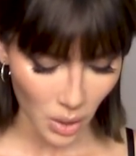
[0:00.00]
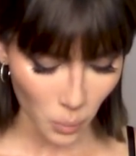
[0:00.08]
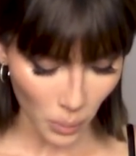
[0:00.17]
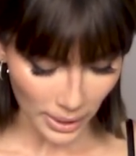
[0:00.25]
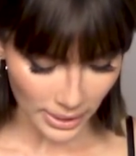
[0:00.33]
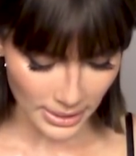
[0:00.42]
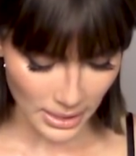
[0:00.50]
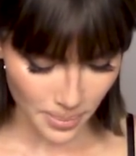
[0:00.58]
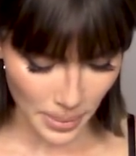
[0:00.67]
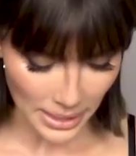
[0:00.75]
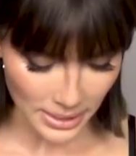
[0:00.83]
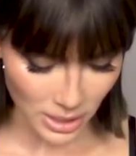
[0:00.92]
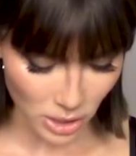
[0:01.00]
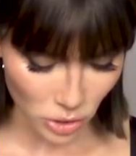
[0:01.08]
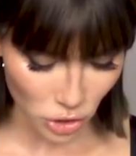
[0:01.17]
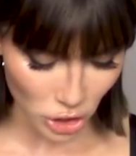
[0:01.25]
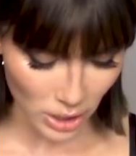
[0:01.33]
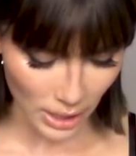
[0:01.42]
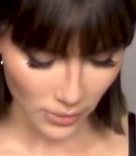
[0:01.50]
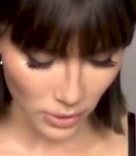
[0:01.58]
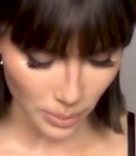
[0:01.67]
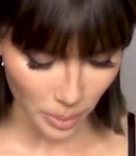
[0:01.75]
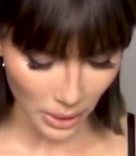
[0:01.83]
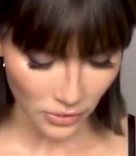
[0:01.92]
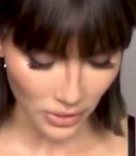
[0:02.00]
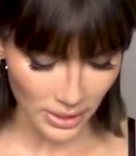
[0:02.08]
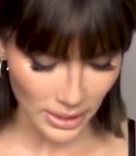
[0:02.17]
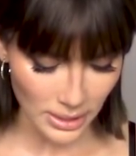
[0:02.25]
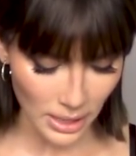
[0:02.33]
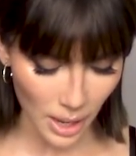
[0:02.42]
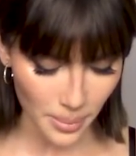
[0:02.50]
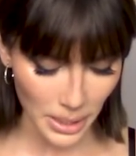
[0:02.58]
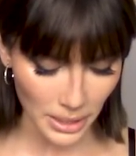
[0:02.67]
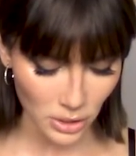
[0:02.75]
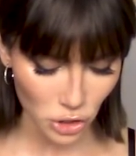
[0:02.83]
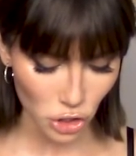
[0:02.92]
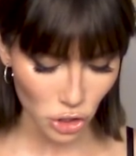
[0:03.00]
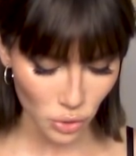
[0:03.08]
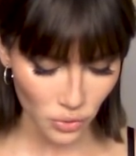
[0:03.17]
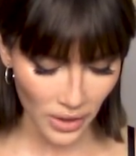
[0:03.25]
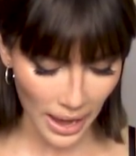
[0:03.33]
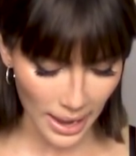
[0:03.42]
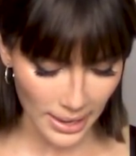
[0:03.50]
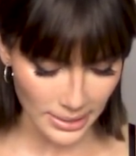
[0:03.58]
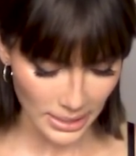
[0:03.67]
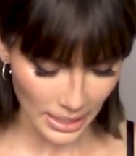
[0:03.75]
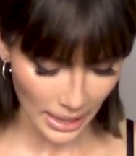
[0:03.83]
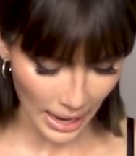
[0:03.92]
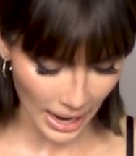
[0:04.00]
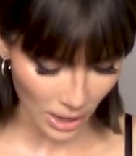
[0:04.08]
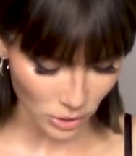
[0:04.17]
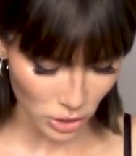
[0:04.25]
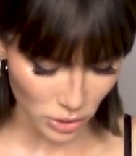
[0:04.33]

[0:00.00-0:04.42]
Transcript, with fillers: What is the best solution if your boyfriend is coming too fast and how do